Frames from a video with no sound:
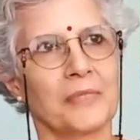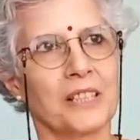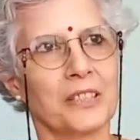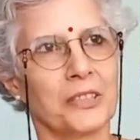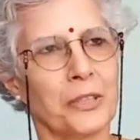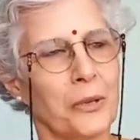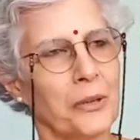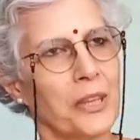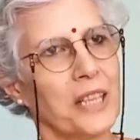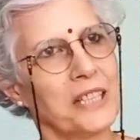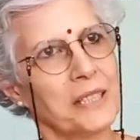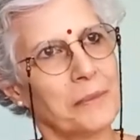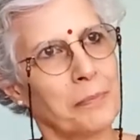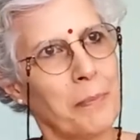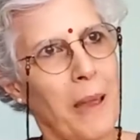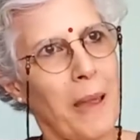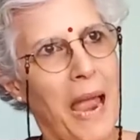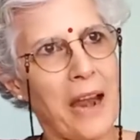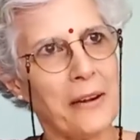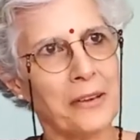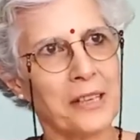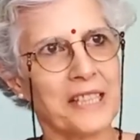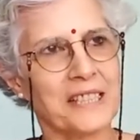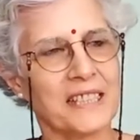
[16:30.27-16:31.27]
So this
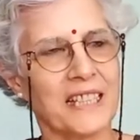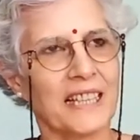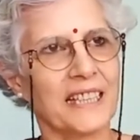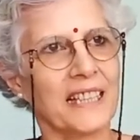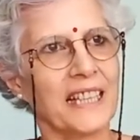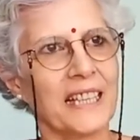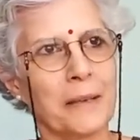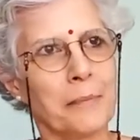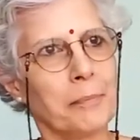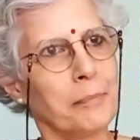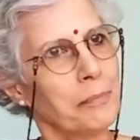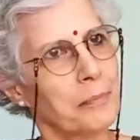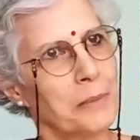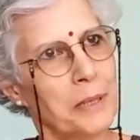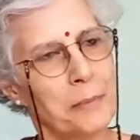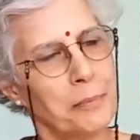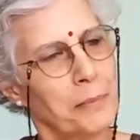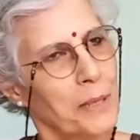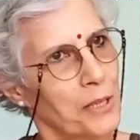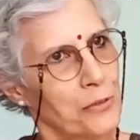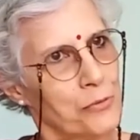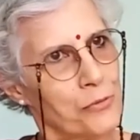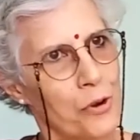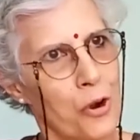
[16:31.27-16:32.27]
Paris, I think, but
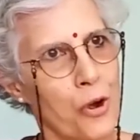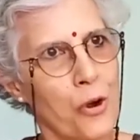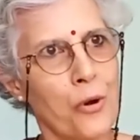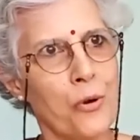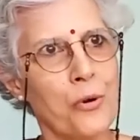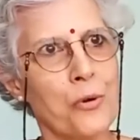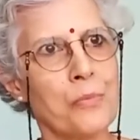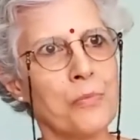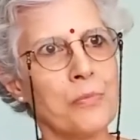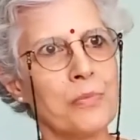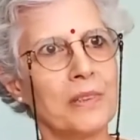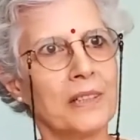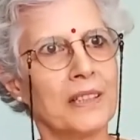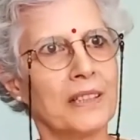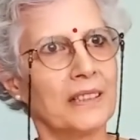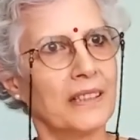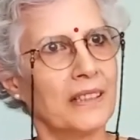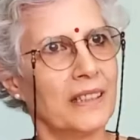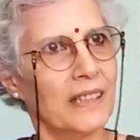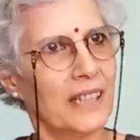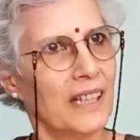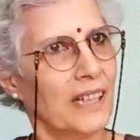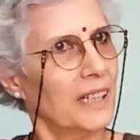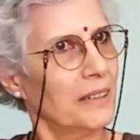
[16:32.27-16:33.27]
Rome,
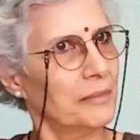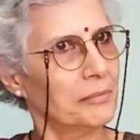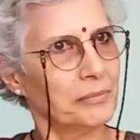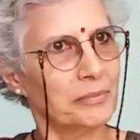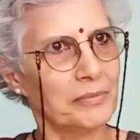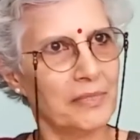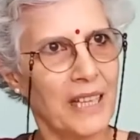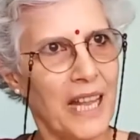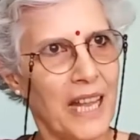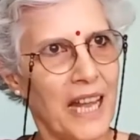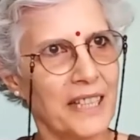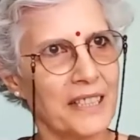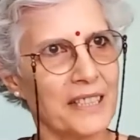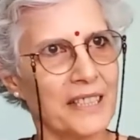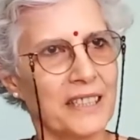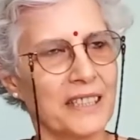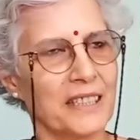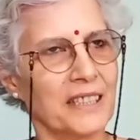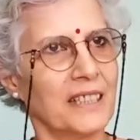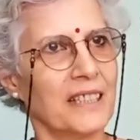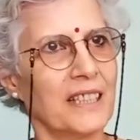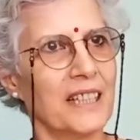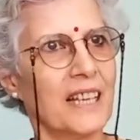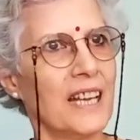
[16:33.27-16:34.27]

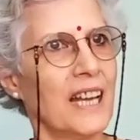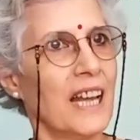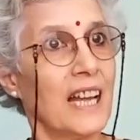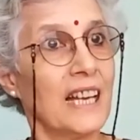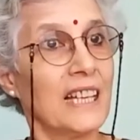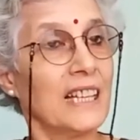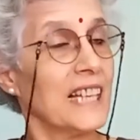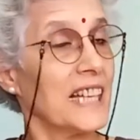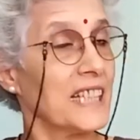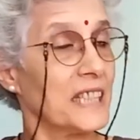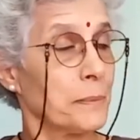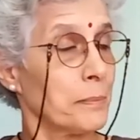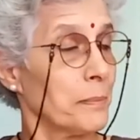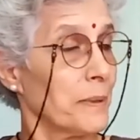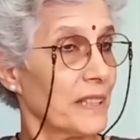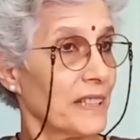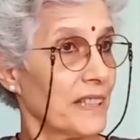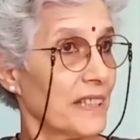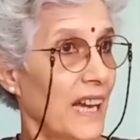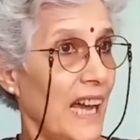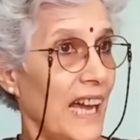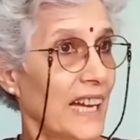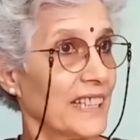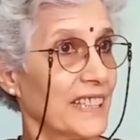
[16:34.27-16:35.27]
London,
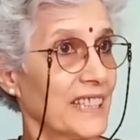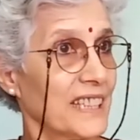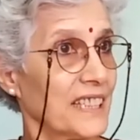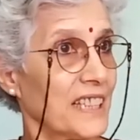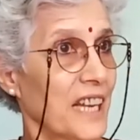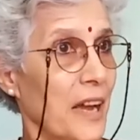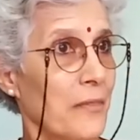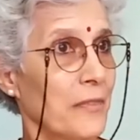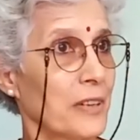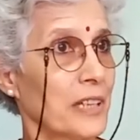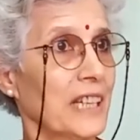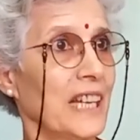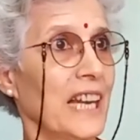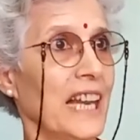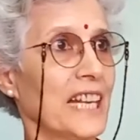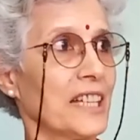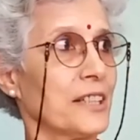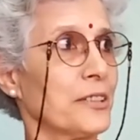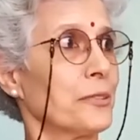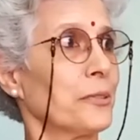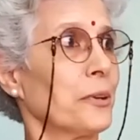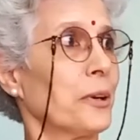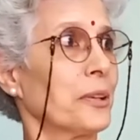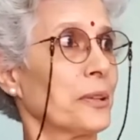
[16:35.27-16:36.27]
Lisbon, I discovered
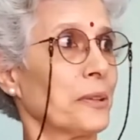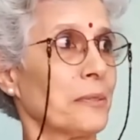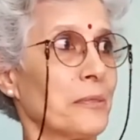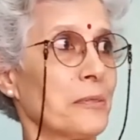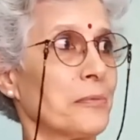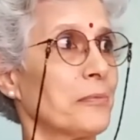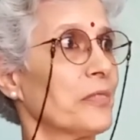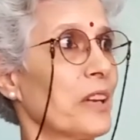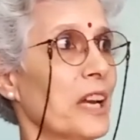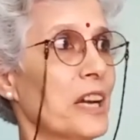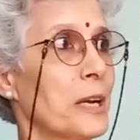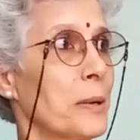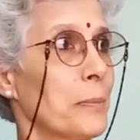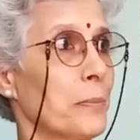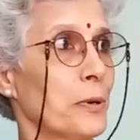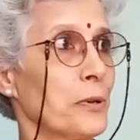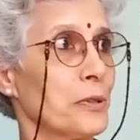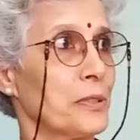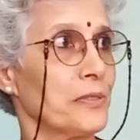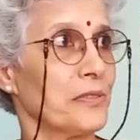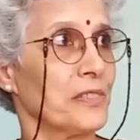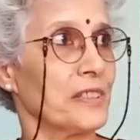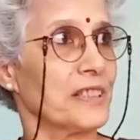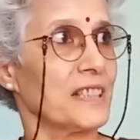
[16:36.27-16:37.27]
later on, a very
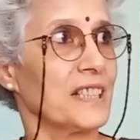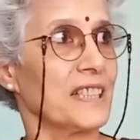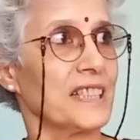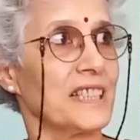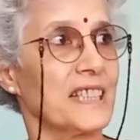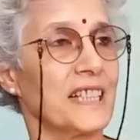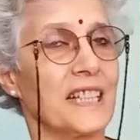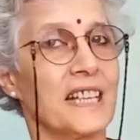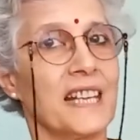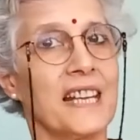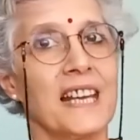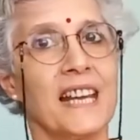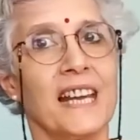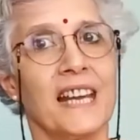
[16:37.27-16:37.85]
beautiful city.